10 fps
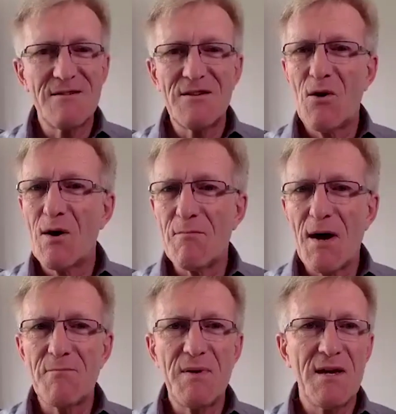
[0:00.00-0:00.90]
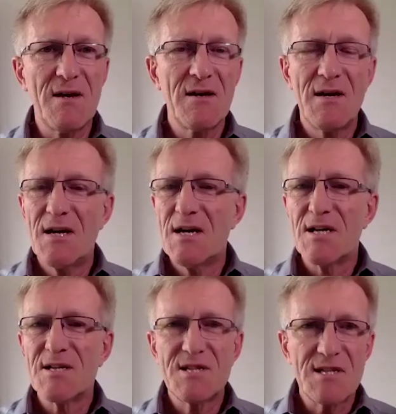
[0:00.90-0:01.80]
It might be
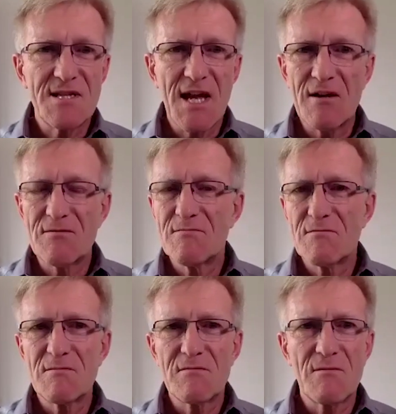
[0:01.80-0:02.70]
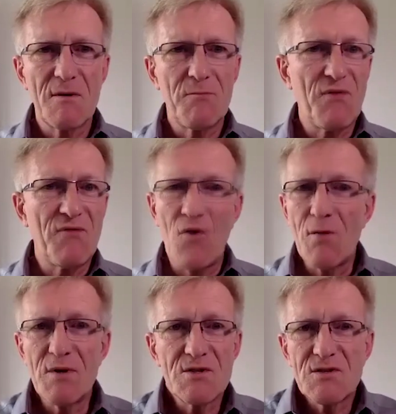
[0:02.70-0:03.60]
a sit down
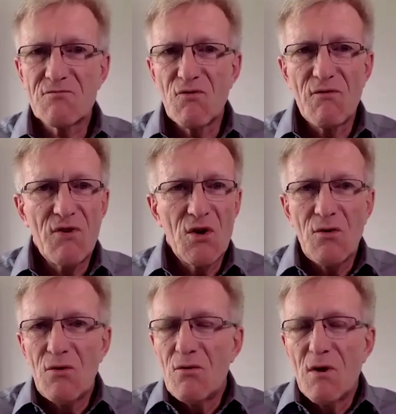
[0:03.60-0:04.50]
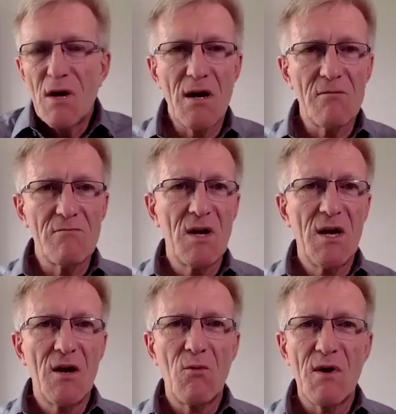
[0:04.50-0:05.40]
performance review
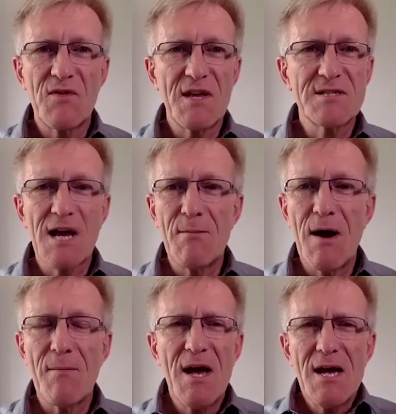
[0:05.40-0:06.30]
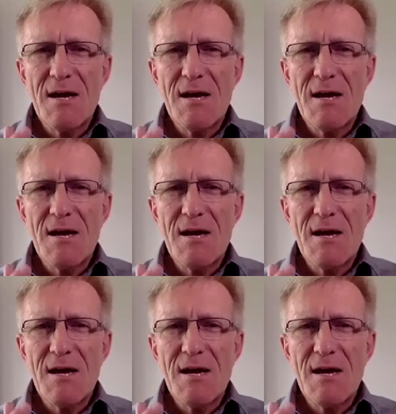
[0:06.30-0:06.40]
where things come up,